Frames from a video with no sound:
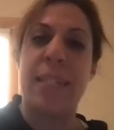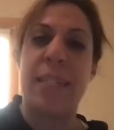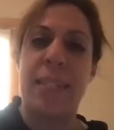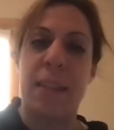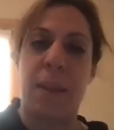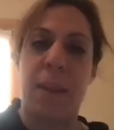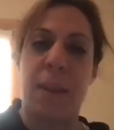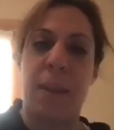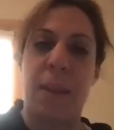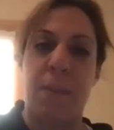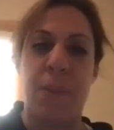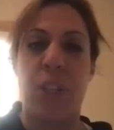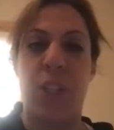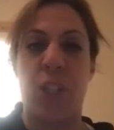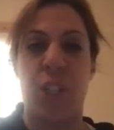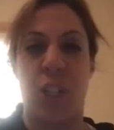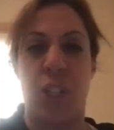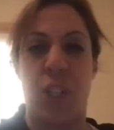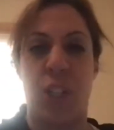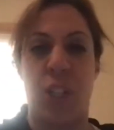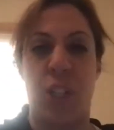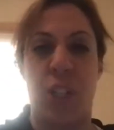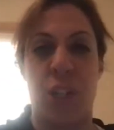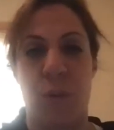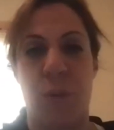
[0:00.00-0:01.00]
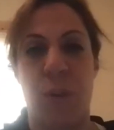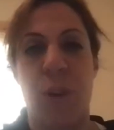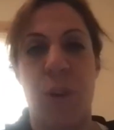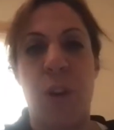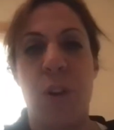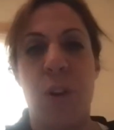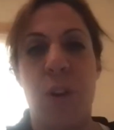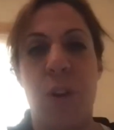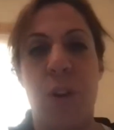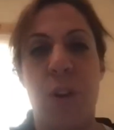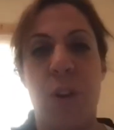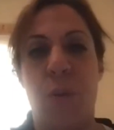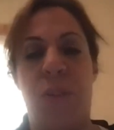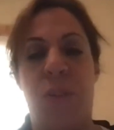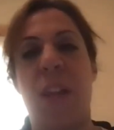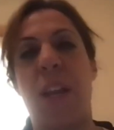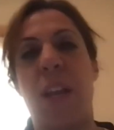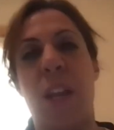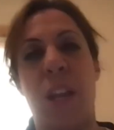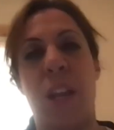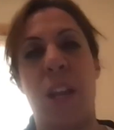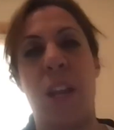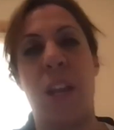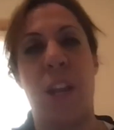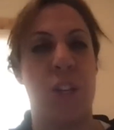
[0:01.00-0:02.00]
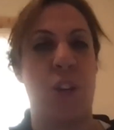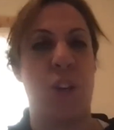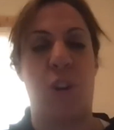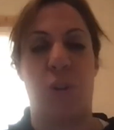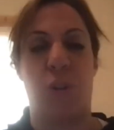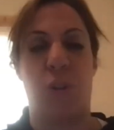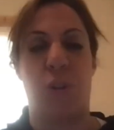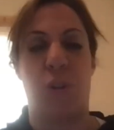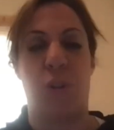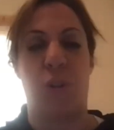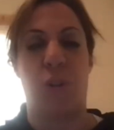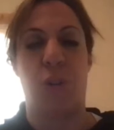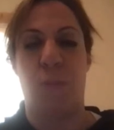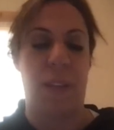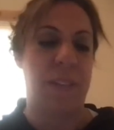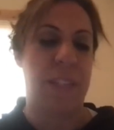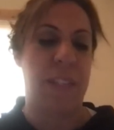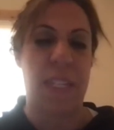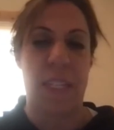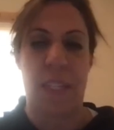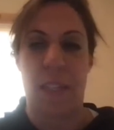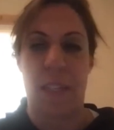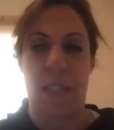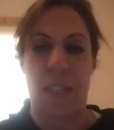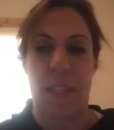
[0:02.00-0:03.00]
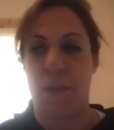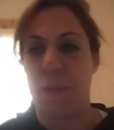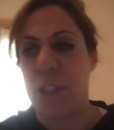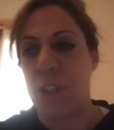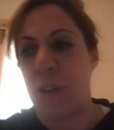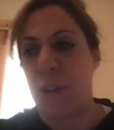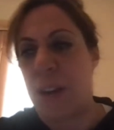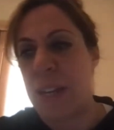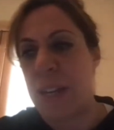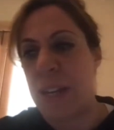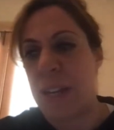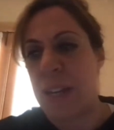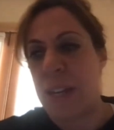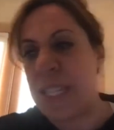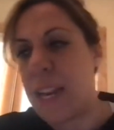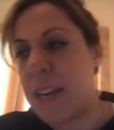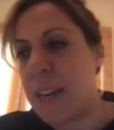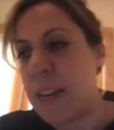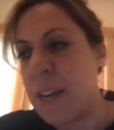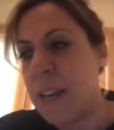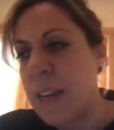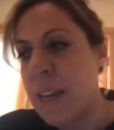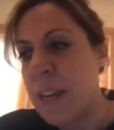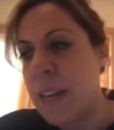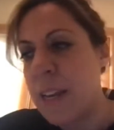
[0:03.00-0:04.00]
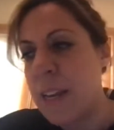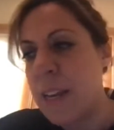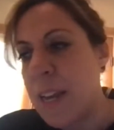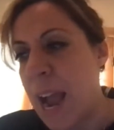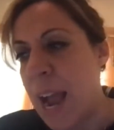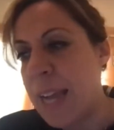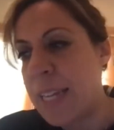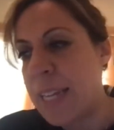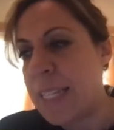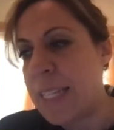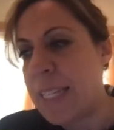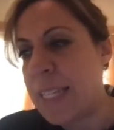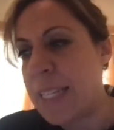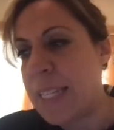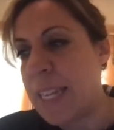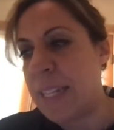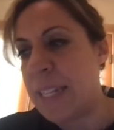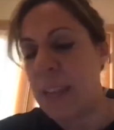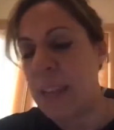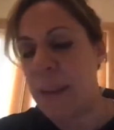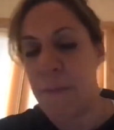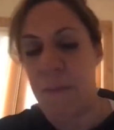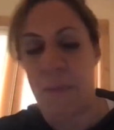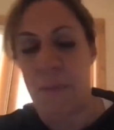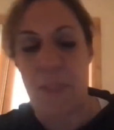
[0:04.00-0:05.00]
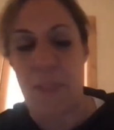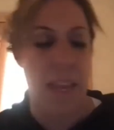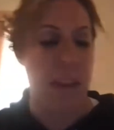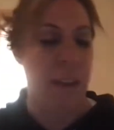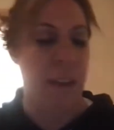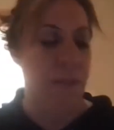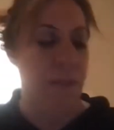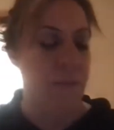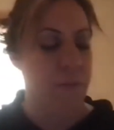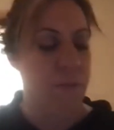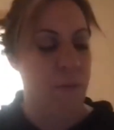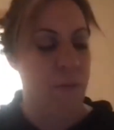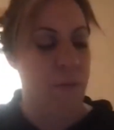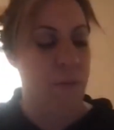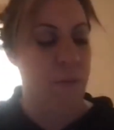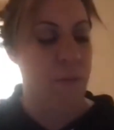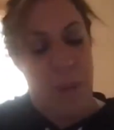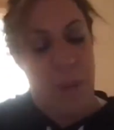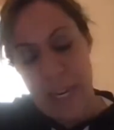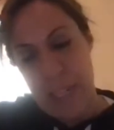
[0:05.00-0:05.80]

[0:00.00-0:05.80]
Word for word: had something to do with an internal belief system. And so I said I said the same thing